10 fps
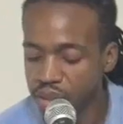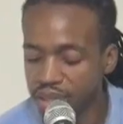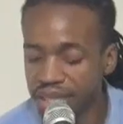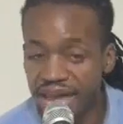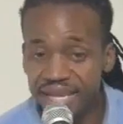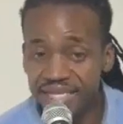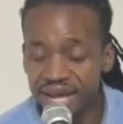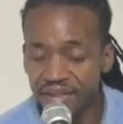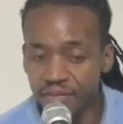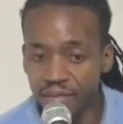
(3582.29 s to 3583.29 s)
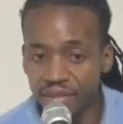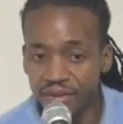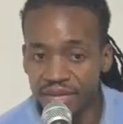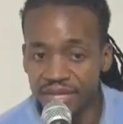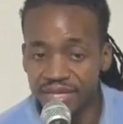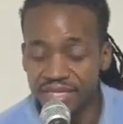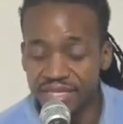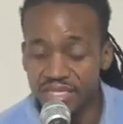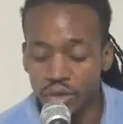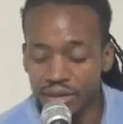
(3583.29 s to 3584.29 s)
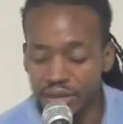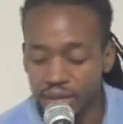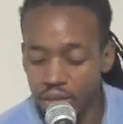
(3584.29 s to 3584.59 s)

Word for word: like the other mother in this story,